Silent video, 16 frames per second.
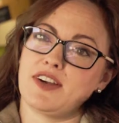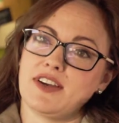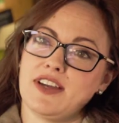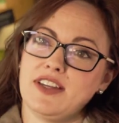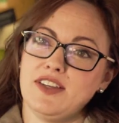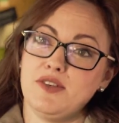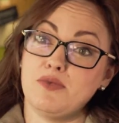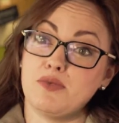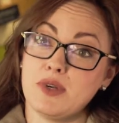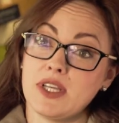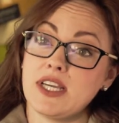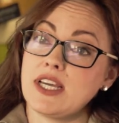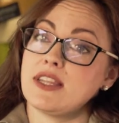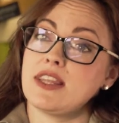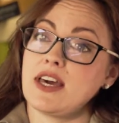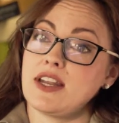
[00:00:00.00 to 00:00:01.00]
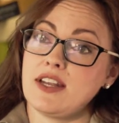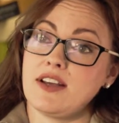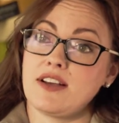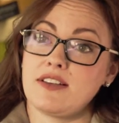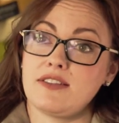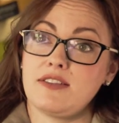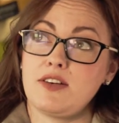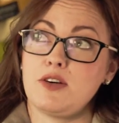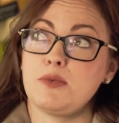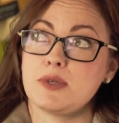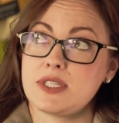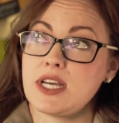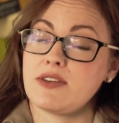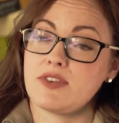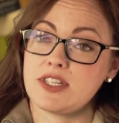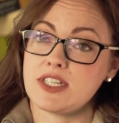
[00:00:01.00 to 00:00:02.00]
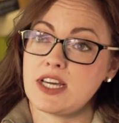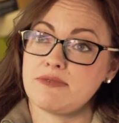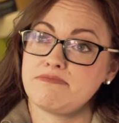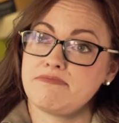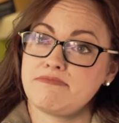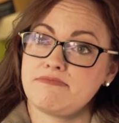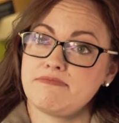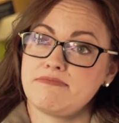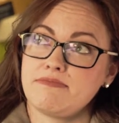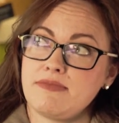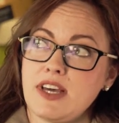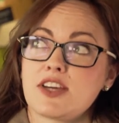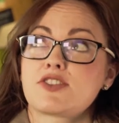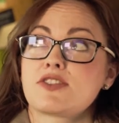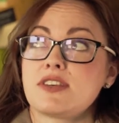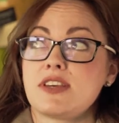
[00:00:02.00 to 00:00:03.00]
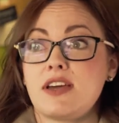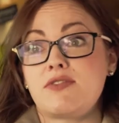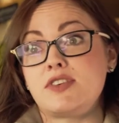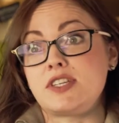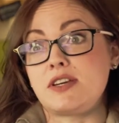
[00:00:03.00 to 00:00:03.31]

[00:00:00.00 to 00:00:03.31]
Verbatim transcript: and you really get that here almost every time. Actually, every